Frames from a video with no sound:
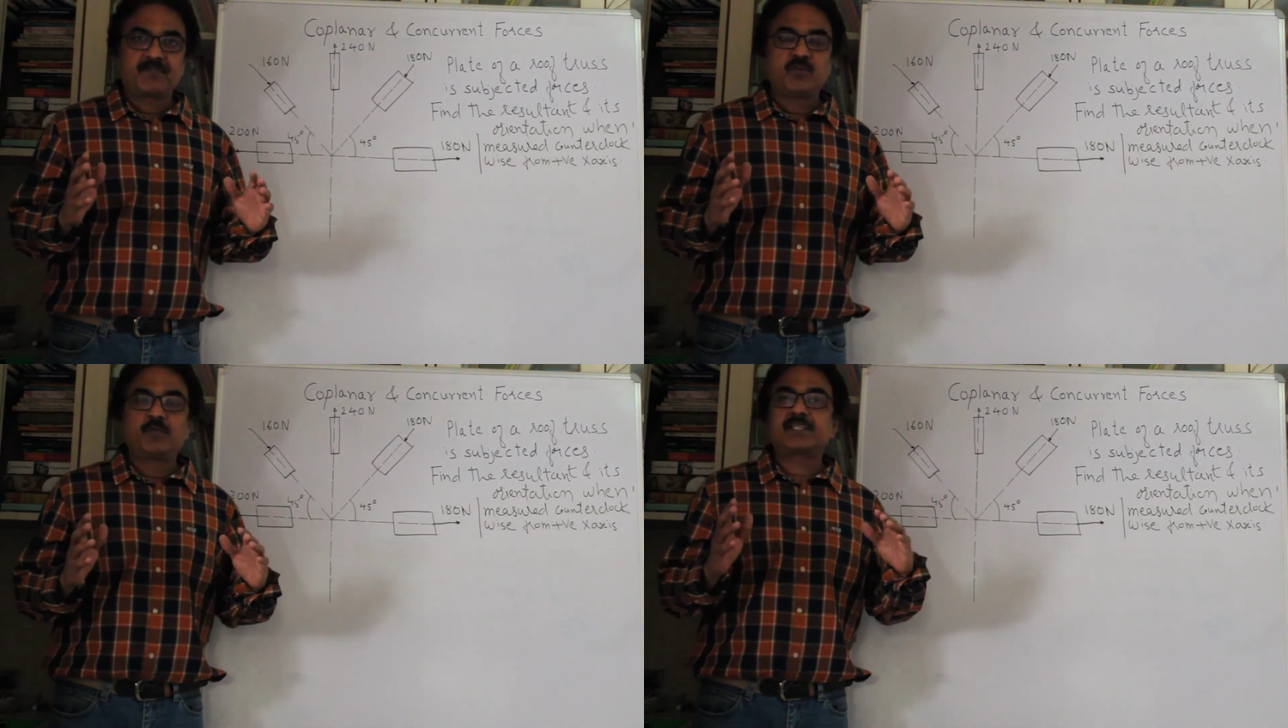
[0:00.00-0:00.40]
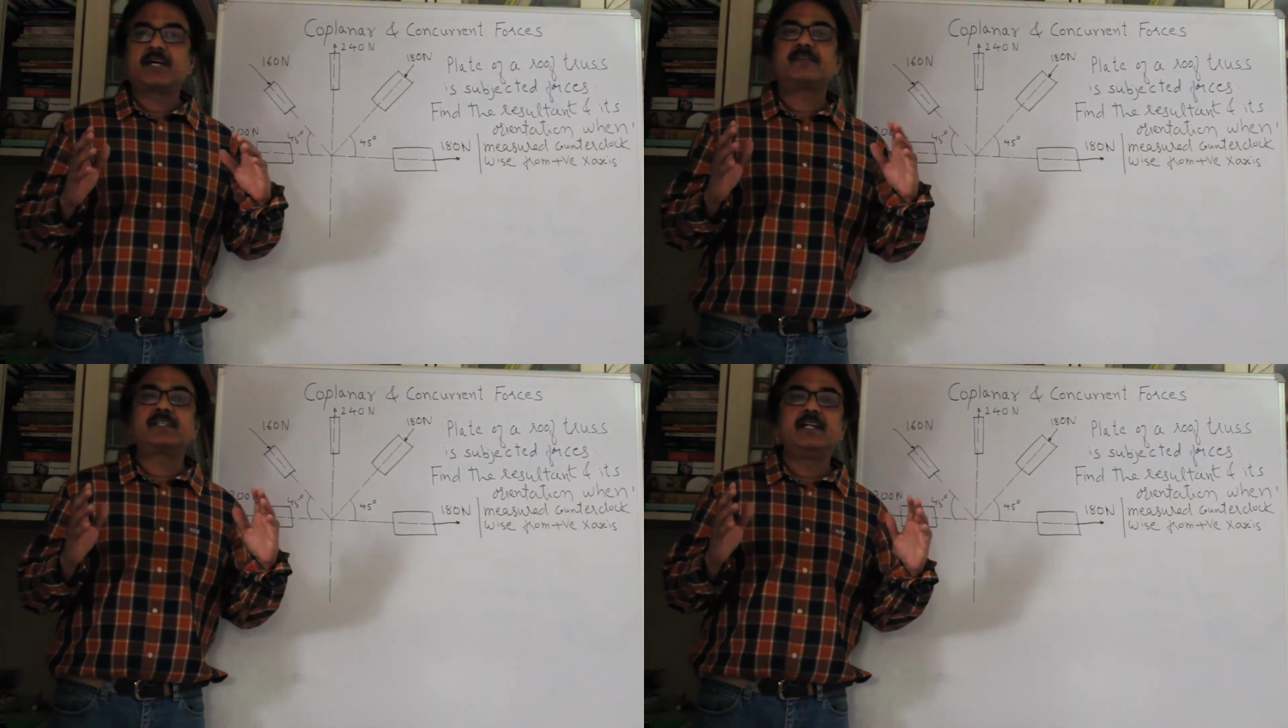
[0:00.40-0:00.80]
You must
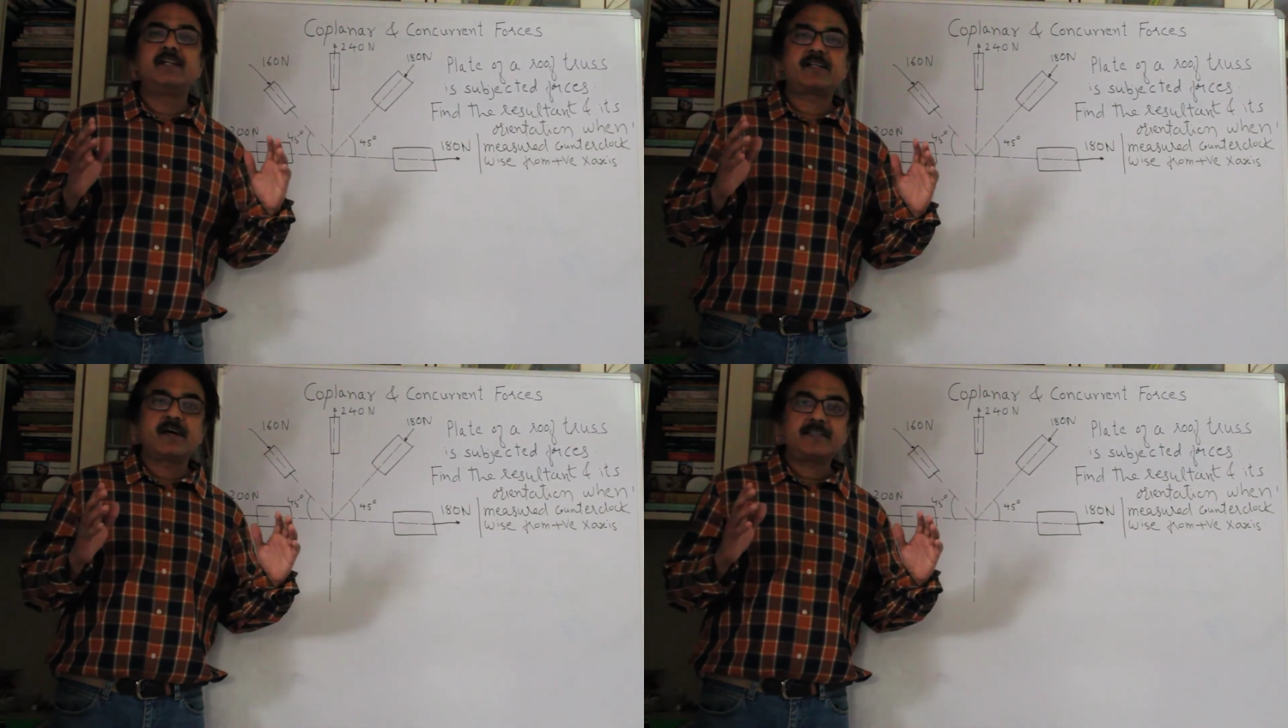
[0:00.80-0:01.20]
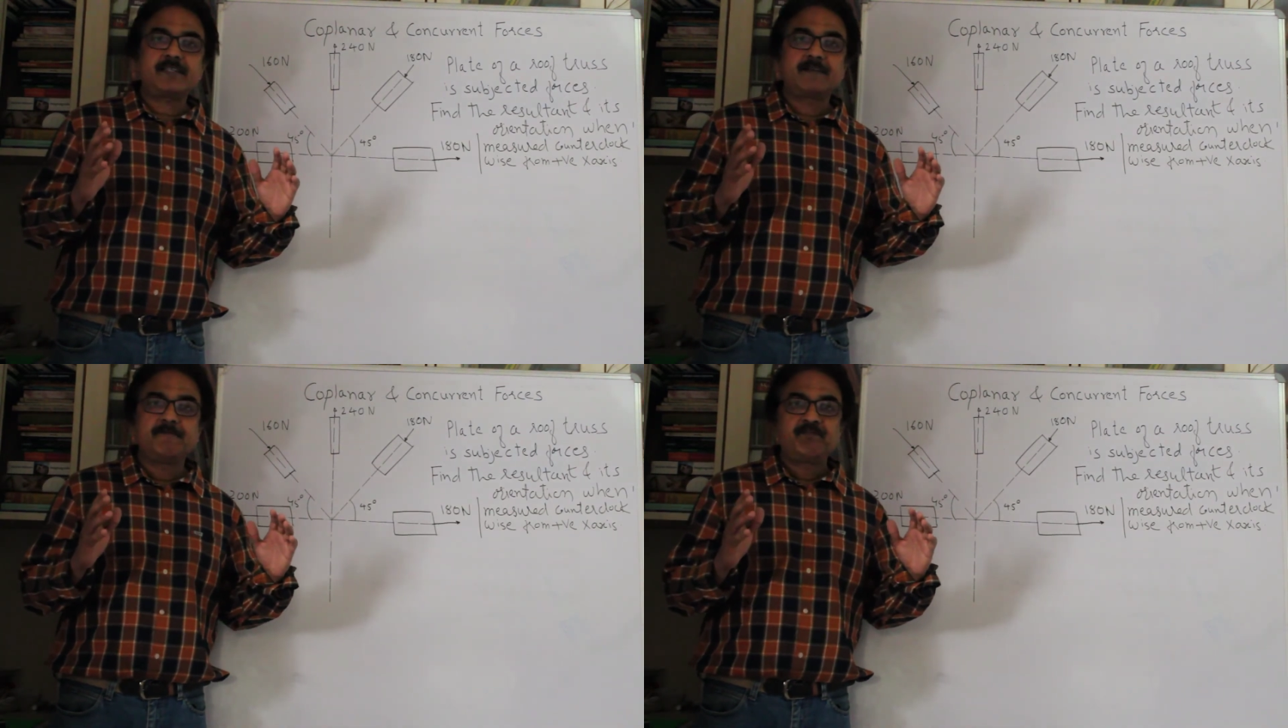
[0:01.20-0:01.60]
have seen
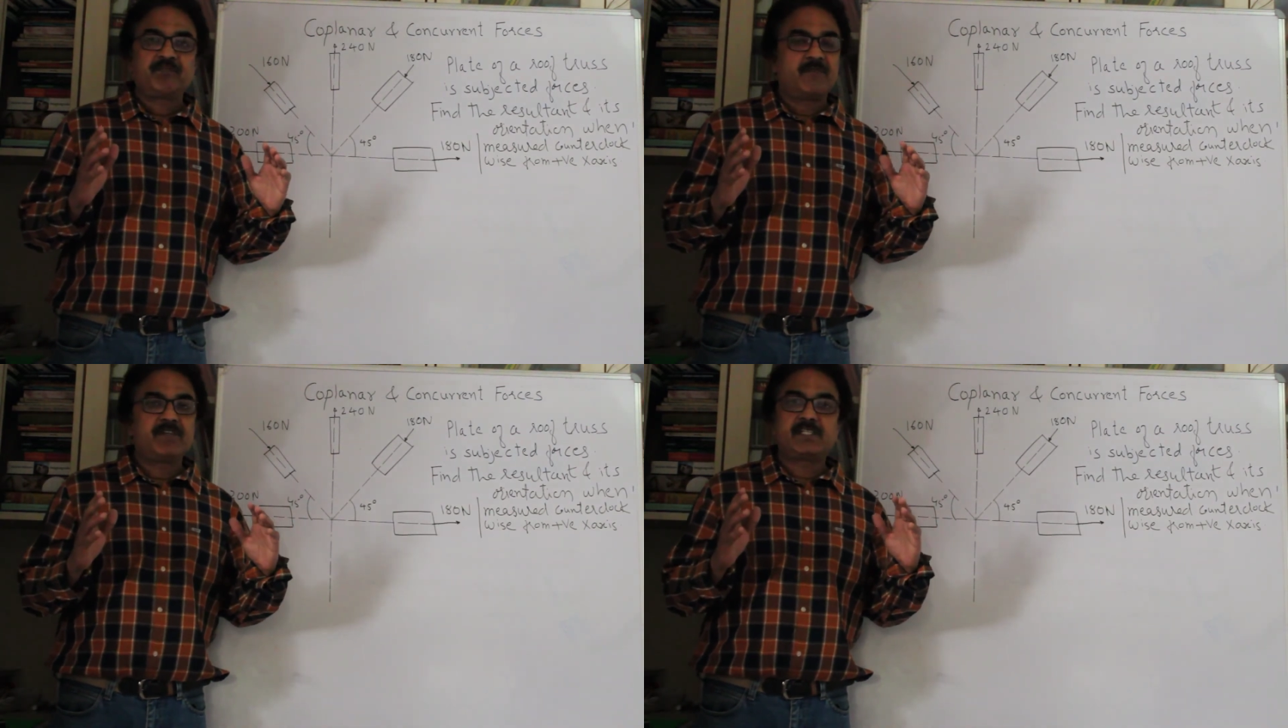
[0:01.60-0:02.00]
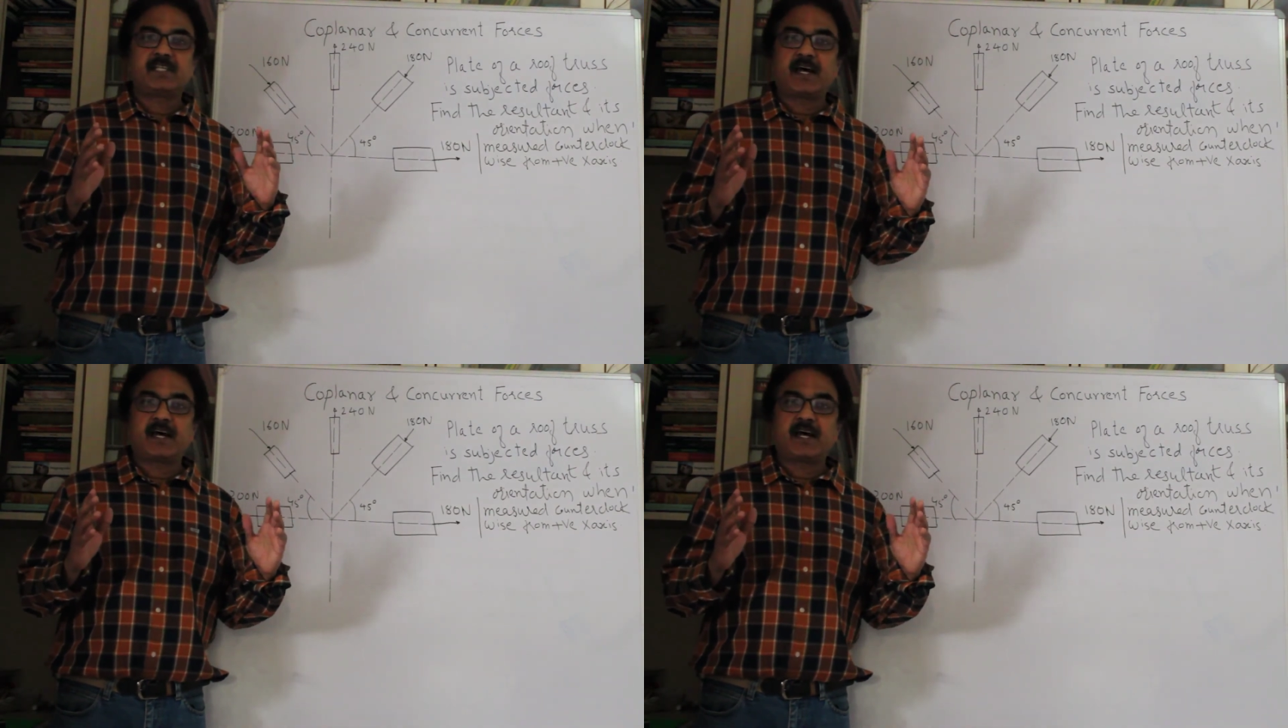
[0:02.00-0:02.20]
truss, which is an